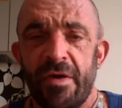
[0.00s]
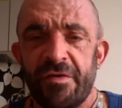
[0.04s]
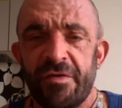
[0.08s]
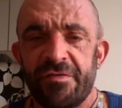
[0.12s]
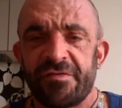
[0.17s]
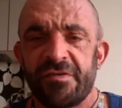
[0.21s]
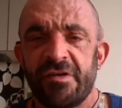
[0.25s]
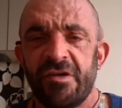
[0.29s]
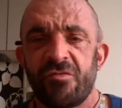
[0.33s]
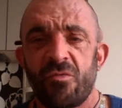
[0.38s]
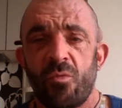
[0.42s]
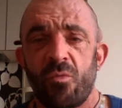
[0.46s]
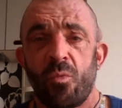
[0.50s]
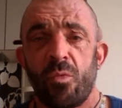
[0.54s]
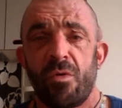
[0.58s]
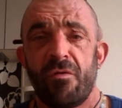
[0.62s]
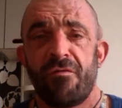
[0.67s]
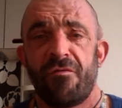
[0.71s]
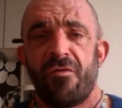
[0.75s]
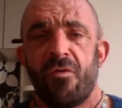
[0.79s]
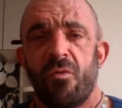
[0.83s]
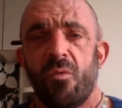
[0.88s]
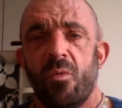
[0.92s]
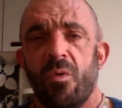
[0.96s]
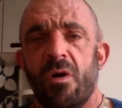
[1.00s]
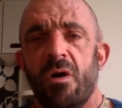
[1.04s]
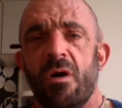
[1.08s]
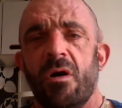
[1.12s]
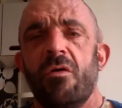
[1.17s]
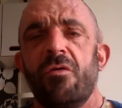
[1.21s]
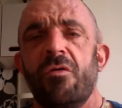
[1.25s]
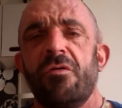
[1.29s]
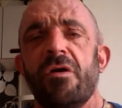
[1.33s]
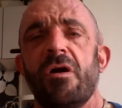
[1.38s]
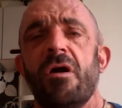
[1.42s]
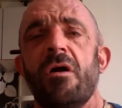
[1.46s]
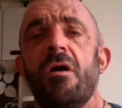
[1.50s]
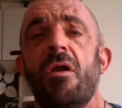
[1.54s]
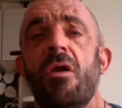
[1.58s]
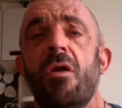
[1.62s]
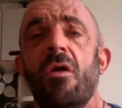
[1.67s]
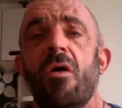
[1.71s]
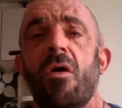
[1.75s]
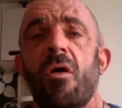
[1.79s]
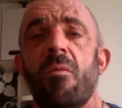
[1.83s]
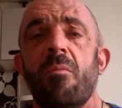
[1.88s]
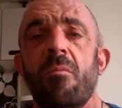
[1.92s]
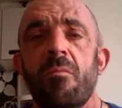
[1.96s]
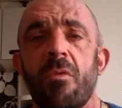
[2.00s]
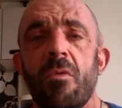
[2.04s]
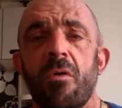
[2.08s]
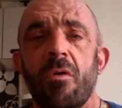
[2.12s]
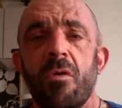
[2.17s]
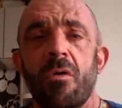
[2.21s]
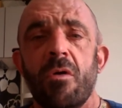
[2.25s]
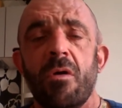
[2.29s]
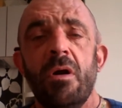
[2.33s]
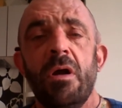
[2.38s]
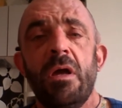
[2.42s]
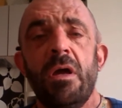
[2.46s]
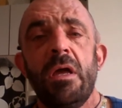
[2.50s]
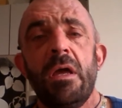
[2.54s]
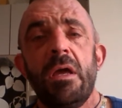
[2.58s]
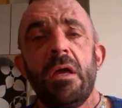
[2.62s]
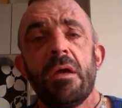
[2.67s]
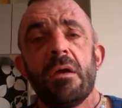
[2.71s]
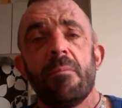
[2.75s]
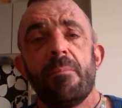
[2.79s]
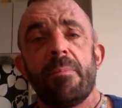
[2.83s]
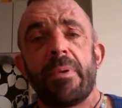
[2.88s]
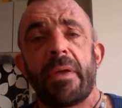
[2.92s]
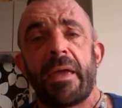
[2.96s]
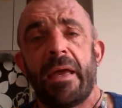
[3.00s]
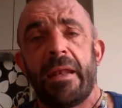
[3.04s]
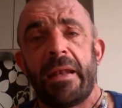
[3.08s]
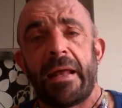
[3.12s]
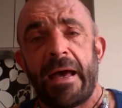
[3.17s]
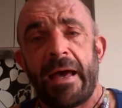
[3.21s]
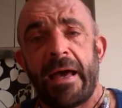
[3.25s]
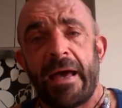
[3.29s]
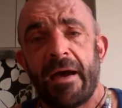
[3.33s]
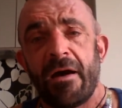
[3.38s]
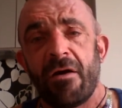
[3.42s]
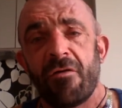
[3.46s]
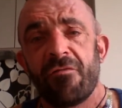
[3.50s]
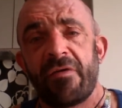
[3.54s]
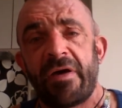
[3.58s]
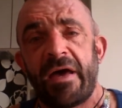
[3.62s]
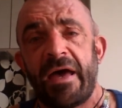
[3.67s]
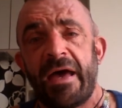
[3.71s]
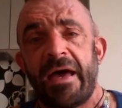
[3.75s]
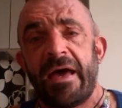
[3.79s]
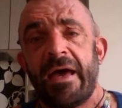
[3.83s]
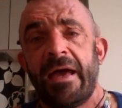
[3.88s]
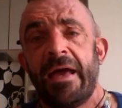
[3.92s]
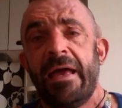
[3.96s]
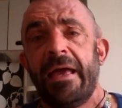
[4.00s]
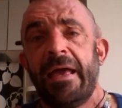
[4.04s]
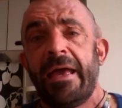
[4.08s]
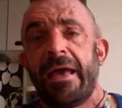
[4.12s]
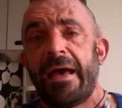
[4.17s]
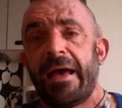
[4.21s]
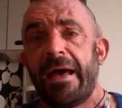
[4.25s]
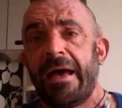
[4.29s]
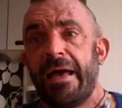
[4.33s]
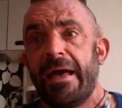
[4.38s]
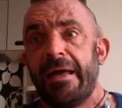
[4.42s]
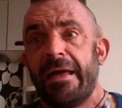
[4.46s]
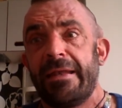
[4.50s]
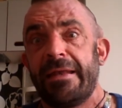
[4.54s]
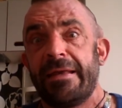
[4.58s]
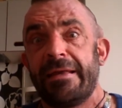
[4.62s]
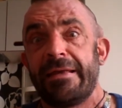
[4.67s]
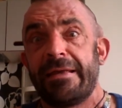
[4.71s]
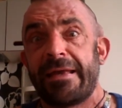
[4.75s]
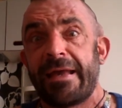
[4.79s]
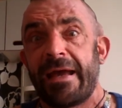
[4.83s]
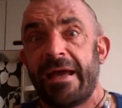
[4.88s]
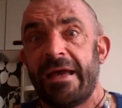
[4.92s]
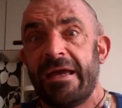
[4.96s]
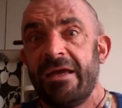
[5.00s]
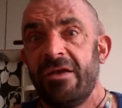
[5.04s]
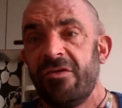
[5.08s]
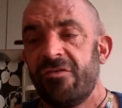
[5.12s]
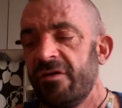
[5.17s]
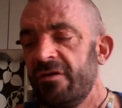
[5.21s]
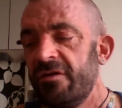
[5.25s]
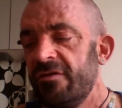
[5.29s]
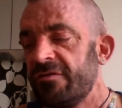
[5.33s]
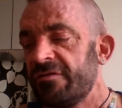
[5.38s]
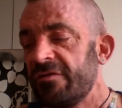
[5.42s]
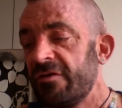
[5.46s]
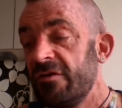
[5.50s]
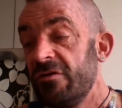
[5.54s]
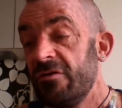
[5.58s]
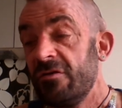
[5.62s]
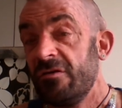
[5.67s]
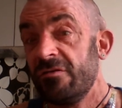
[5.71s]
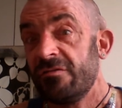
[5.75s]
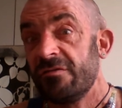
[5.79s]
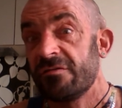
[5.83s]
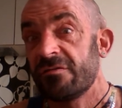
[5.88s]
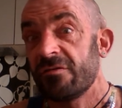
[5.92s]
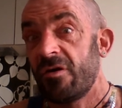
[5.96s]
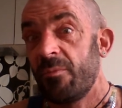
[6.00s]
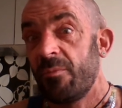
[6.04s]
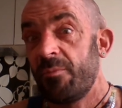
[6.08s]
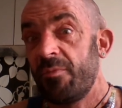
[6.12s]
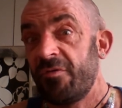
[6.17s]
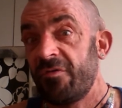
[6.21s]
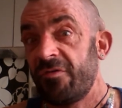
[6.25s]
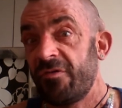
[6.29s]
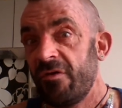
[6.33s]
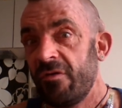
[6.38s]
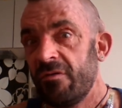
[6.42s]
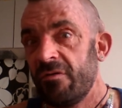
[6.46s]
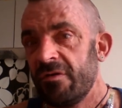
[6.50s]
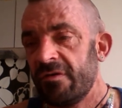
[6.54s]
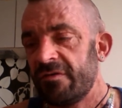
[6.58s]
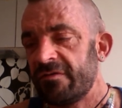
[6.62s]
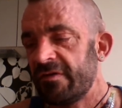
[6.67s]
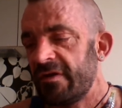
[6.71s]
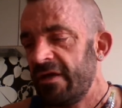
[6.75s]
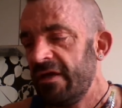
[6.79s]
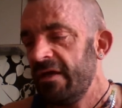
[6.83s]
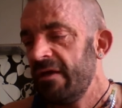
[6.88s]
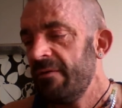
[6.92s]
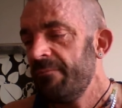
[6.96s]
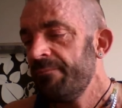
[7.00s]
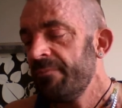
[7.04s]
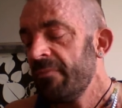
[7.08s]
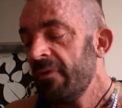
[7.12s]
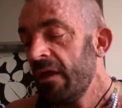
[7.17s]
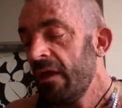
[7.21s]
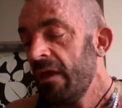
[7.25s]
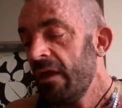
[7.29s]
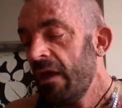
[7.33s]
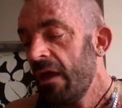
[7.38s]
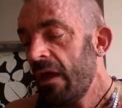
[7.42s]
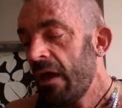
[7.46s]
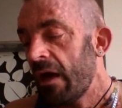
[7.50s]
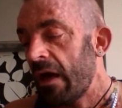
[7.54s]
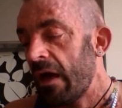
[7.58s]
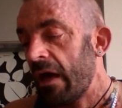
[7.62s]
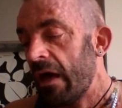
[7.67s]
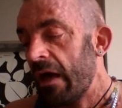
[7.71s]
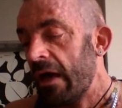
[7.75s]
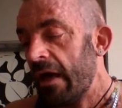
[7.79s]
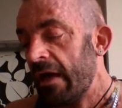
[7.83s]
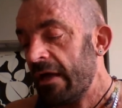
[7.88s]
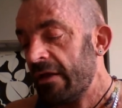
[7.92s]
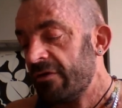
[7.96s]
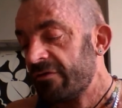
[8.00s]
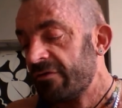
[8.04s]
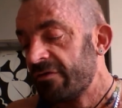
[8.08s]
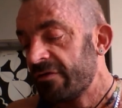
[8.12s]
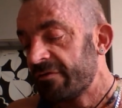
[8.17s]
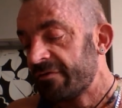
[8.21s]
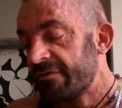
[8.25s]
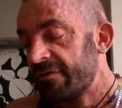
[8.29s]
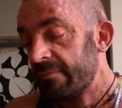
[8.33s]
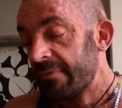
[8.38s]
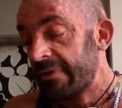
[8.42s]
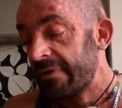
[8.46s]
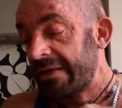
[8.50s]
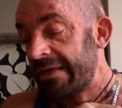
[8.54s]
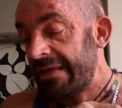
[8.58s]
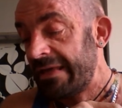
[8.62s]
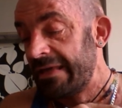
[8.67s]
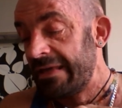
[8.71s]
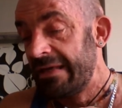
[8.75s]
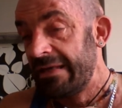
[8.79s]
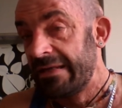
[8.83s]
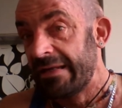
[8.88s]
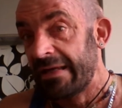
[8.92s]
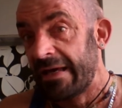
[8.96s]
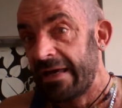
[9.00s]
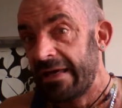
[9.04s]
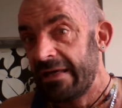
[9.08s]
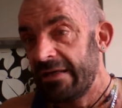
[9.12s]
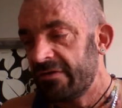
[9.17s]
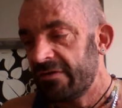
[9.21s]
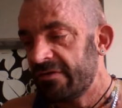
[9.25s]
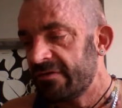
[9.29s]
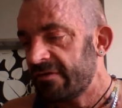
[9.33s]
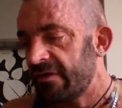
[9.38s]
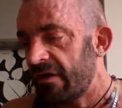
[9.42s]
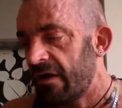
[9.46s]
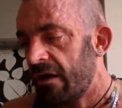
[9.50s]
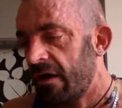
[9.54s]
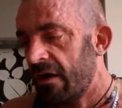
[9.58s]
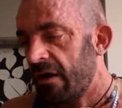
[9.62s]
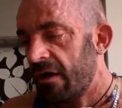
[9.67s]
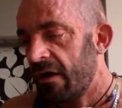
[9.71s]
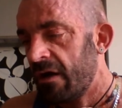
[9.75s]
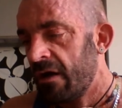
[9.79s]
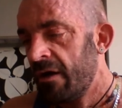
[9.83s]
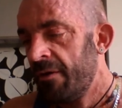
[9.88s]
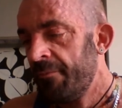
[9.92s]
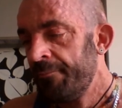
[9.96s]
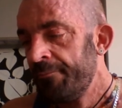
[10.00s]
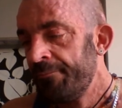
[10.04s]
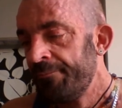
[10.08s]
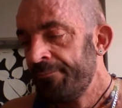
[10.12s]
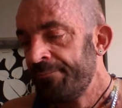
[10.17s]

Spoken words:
message with the world a lot more, being out there and engaging. So use this opportunity. And some key dates are